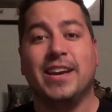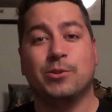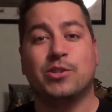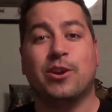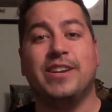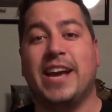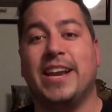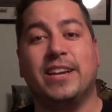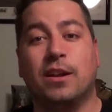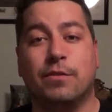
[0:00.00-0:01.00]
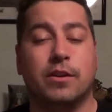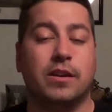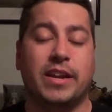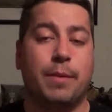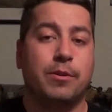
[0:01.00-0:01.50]
This was starring Danny
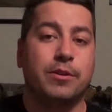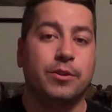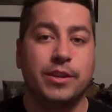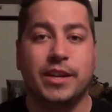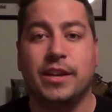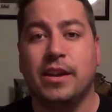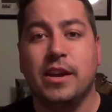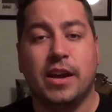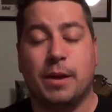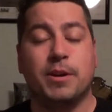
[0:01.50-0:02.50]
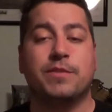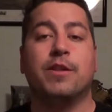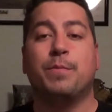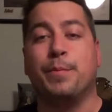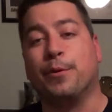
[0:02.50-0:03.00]
Glover, Gabrielle Union, and a bunch of
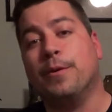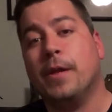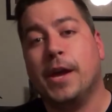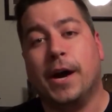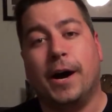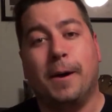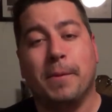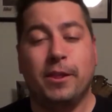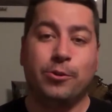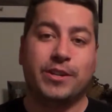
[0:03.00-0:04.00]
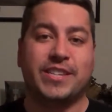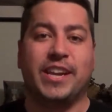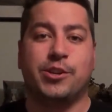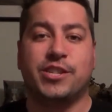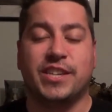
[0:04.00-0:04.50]
other people. Um, it looks
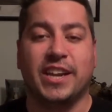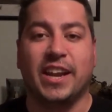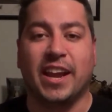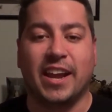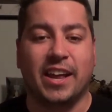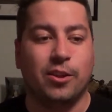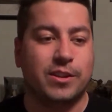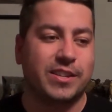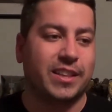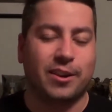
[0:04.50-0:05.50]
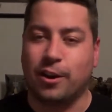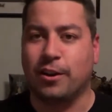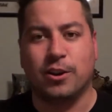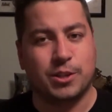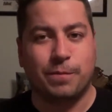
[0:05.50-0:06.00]
interesting. It looks like
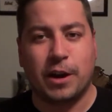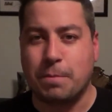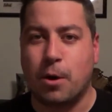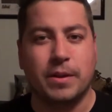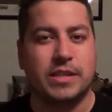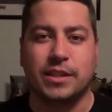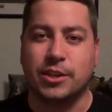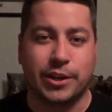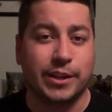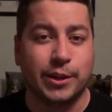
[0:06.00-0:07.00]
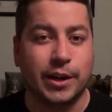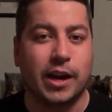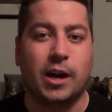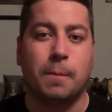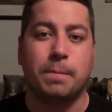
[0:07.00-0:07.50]
there are some funny moments in the
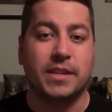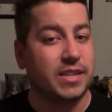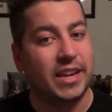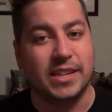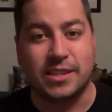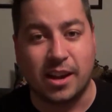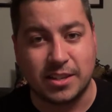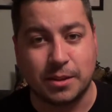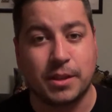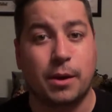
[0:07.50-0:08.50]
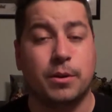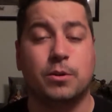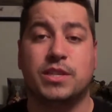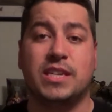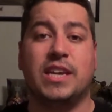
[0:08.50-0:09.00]
trailer. Um, this, again, is not something I would
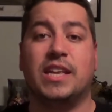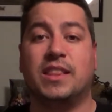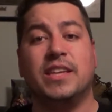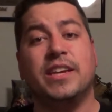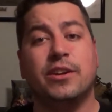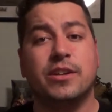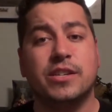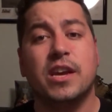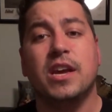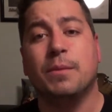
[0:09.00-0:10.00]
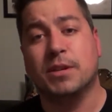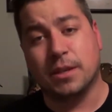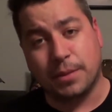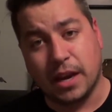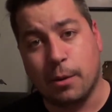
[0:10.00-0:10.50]
go see in theaters, but
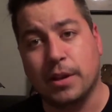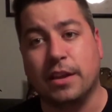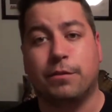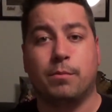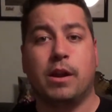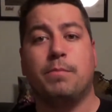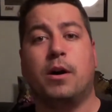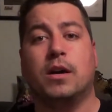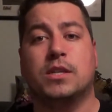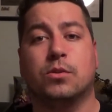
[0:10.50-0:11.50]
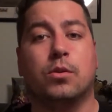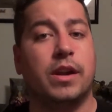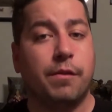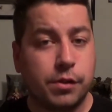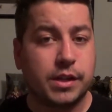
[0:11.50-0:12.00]
something I would get from Redbox or
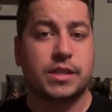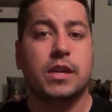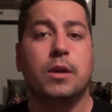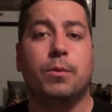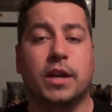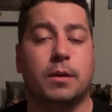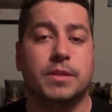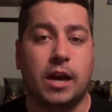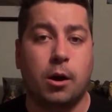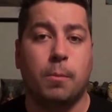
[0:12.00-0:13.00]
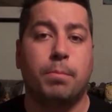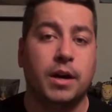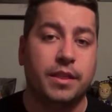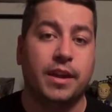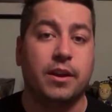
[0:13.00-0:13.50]
Netflix when it comes out.
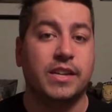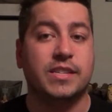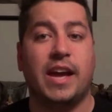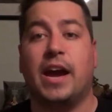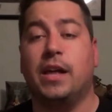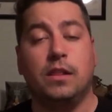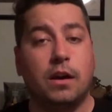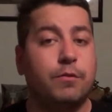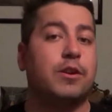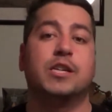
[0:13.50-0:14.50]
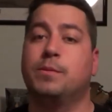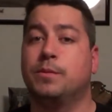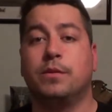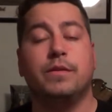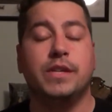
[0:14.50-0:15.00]
But there is that. I love
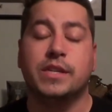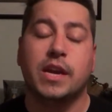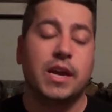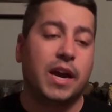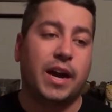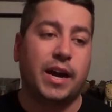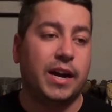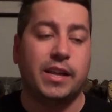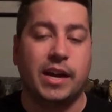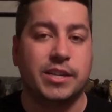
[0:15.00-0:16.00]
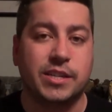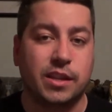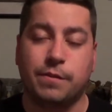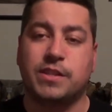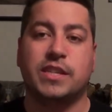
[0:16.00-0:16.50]
Christmas movies. I, I just
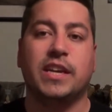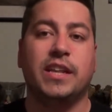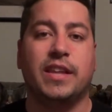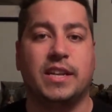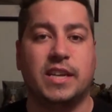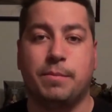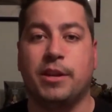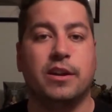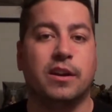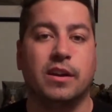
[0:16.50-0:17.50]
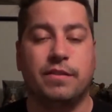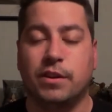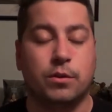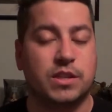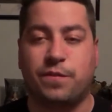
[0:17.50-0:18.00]
love seeing that time of year, even
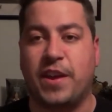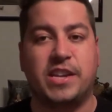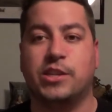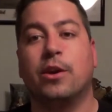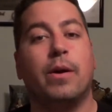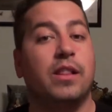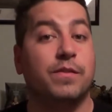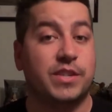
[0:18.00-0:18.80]
though it's fake snow, I love